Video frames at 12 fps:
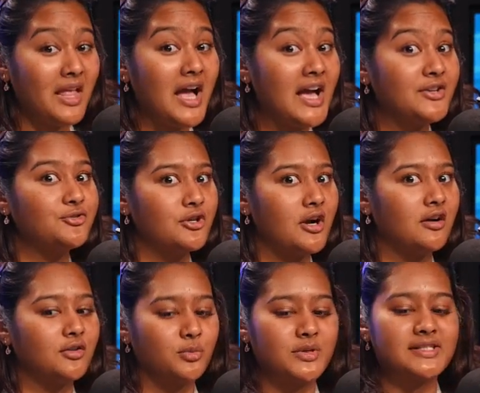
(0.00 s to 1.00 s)
I
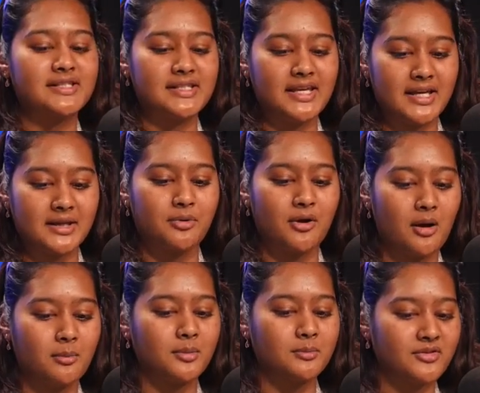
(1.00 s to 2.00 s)
struggled with skin
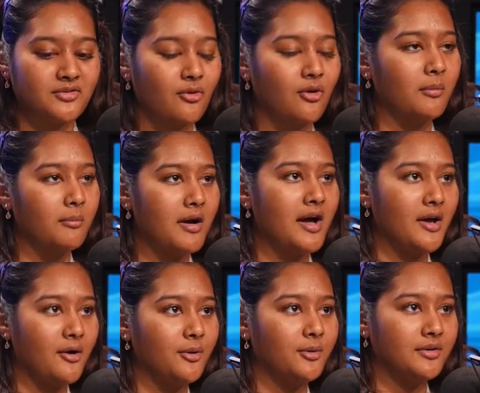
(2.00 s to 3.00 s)
problems for my
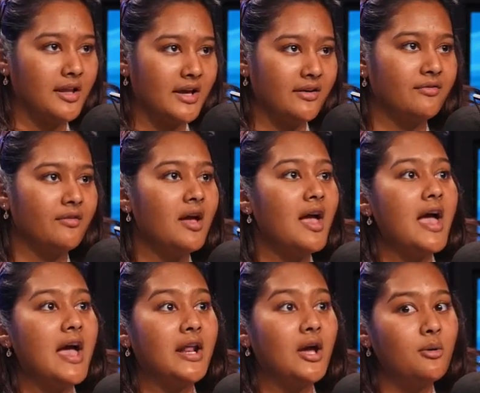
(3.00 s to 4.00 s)
whole life.
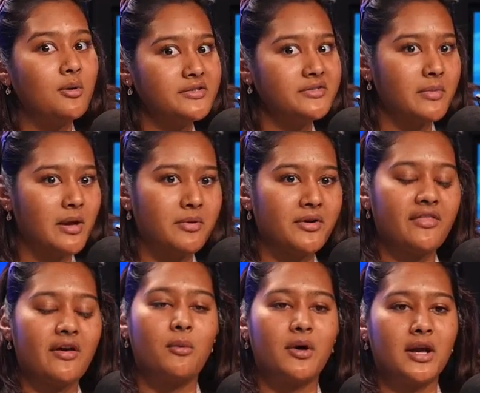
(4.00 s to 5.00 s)
And I always remember
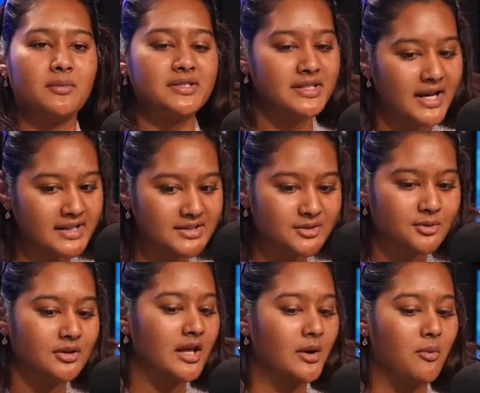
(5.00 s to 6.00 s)
that when I was in high
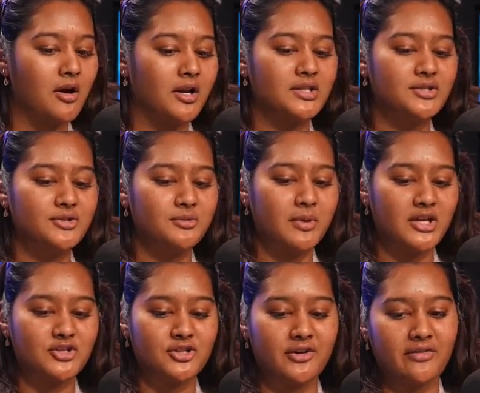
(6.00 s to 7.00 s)
school, I wanted to make
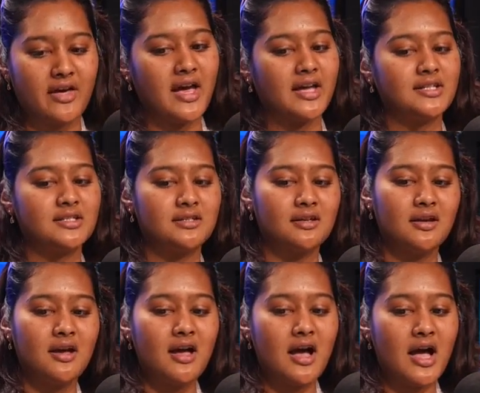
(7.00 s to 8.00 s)
sure that
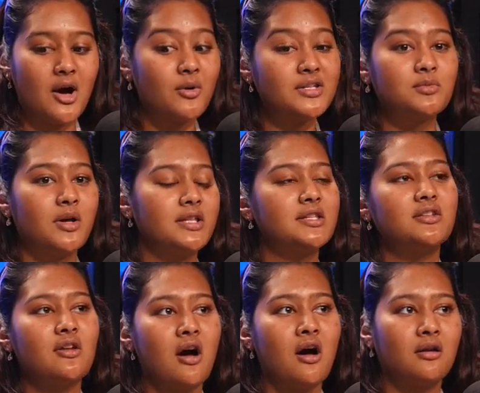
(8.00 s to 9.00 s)
I always wanted to
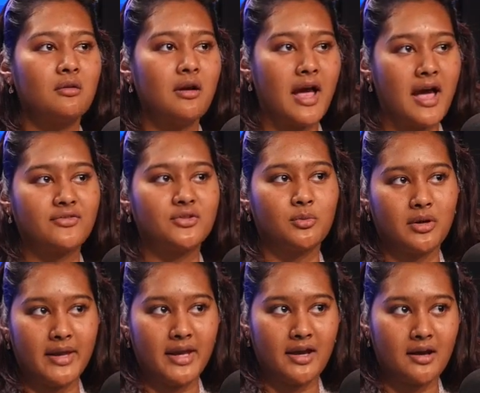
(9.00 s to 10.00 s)
not have to wear
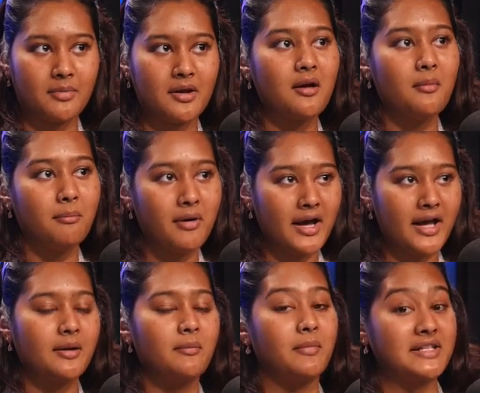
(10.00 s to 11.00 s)
makeup. But
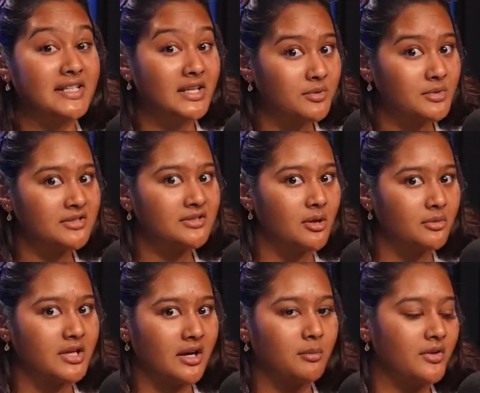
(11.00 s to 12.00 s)
my skin was so
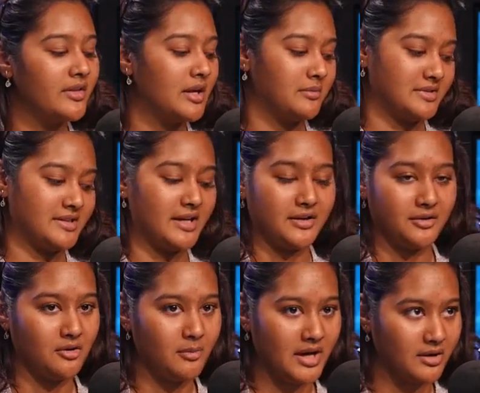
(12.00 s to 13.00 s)
terrible that I was like,
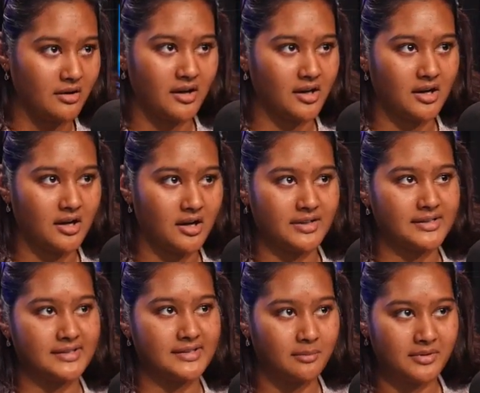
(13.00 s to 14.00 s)
no, man, you got to cover this
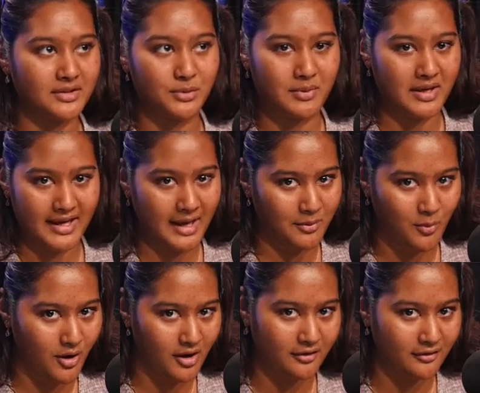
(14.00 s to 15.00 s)
up. You can't be
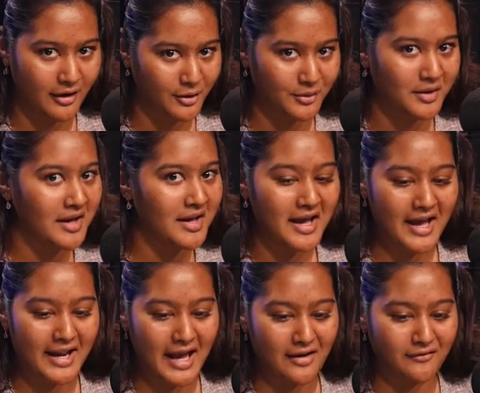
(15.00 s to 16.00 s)
walking around
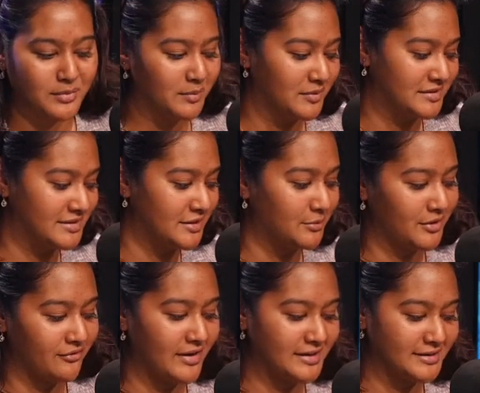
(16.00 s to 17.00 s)
and having people see what your
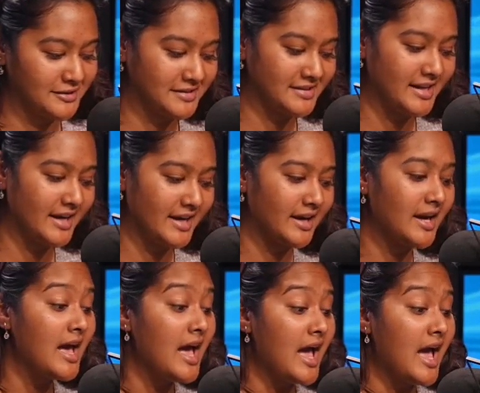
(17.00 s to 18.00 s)
face looks like.
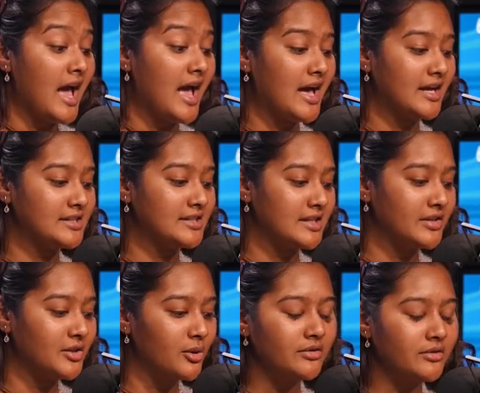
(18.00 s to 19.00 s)
And
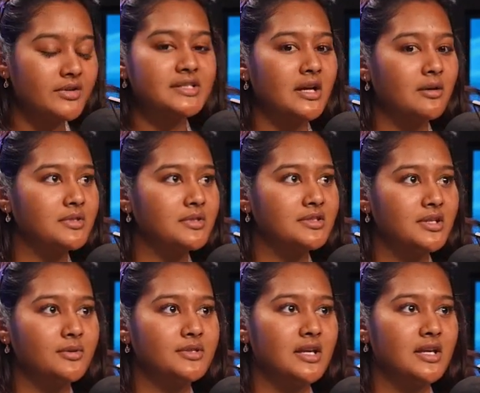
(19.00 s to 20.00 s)
the only reason I was
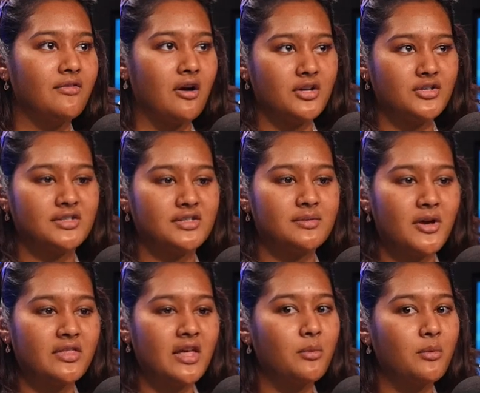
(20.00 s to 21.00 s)
so self-conscious
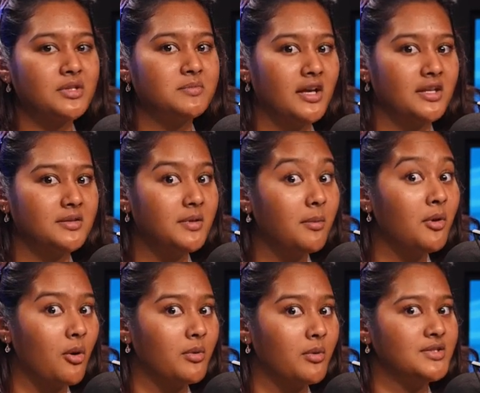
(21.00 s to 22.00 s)
about that was because people
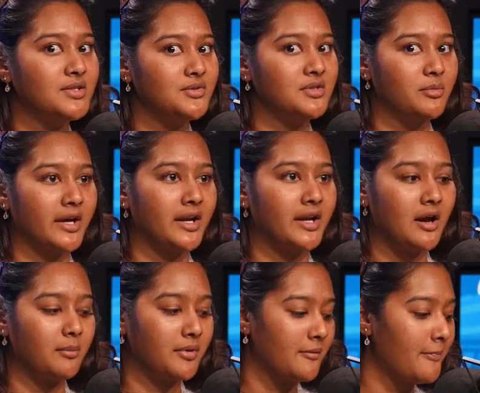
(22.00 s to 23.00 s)
always used to bring it up.
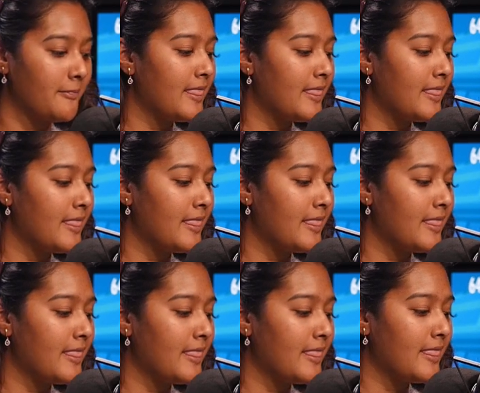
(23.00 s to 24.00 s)

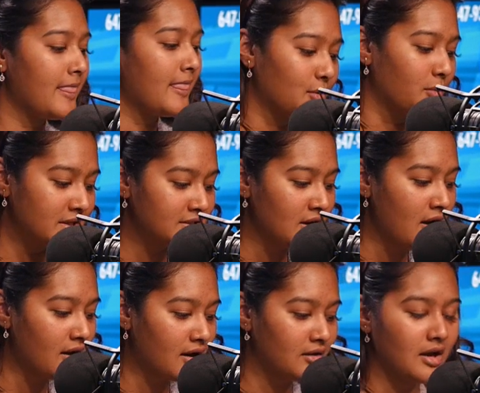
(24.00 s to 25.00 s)
And we
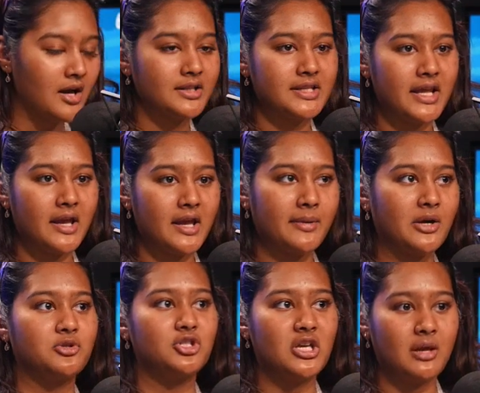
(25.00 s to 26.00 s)
talk a lot today about
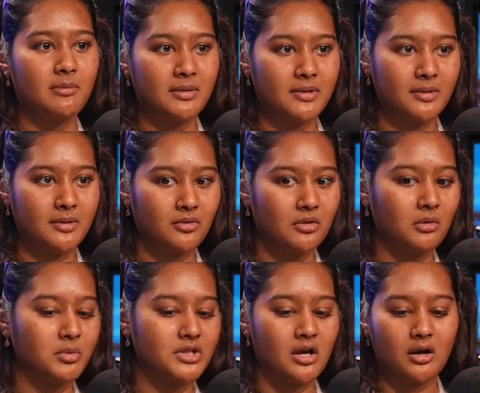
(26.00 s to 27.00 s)
shaming people.
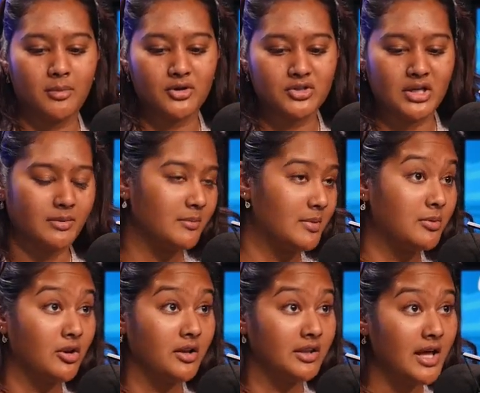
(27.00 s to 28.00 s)
We talk about shaming people
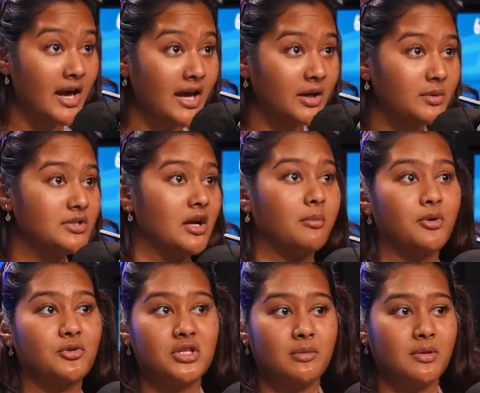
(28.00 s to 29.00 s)
online. We talk about
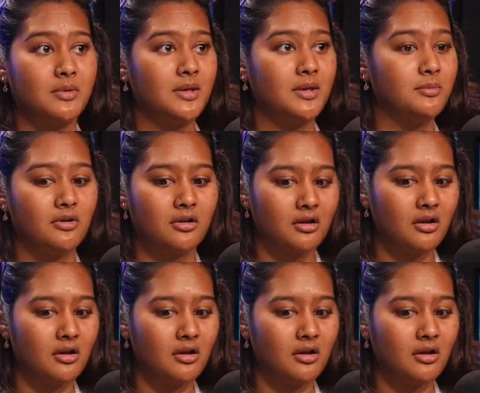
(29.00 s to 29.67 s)
shaming people